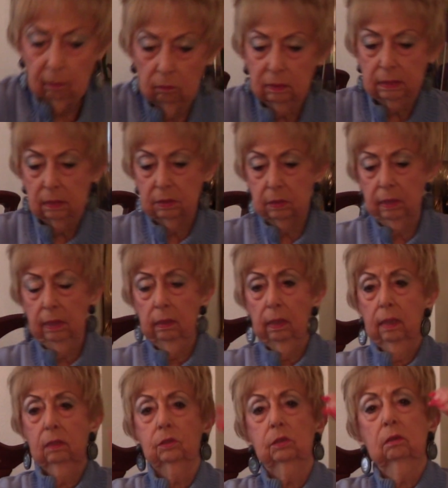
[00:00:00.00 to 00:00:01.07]
was a
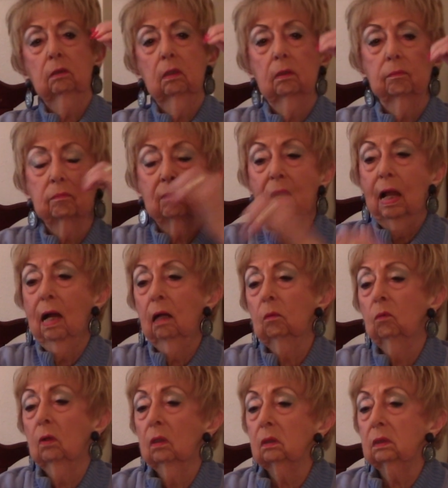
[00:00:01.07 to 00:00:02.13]
teenager, I
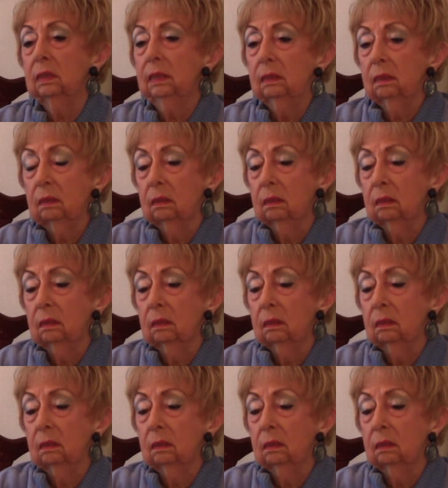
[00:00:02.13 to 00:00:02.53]
worked at